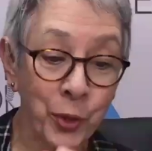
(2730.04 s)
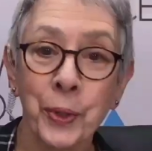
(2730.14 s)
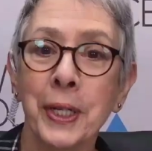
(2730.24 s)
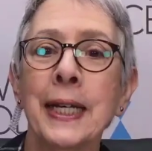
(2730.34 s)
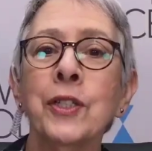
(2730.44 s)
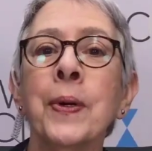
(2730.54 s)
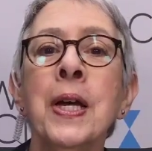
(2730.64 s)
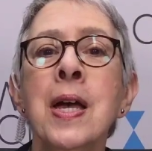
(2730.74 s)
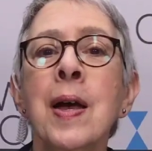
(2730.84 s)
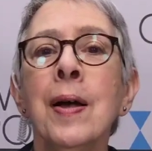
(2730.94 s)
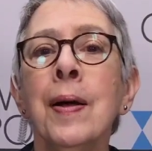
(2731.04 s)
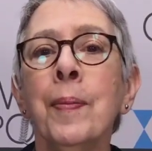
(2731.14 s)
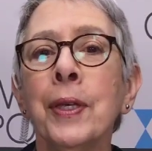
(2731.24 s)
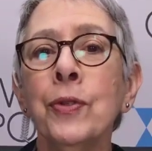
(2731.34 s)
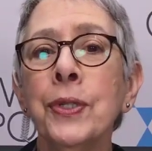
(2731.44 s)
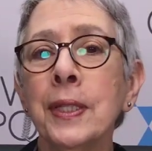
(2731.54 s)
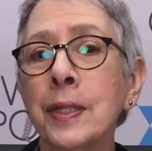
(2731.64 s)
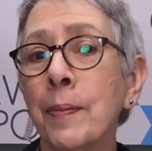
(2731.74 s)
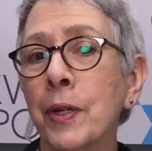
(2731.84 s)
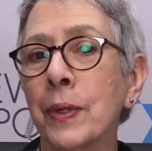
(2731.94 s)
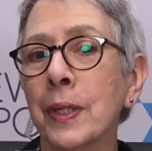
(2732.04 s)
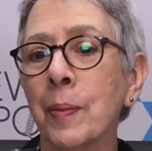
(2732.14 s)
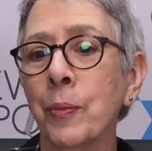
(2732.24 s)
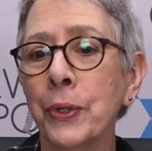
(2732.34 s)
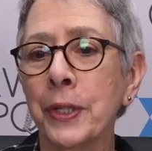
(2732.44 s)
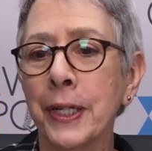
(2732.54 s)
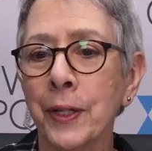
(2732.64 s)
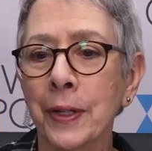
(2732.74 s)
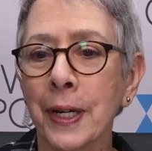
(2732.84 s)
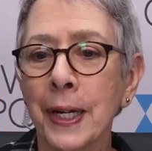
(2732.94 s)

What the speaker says: we're going to get to, but you said something really important here.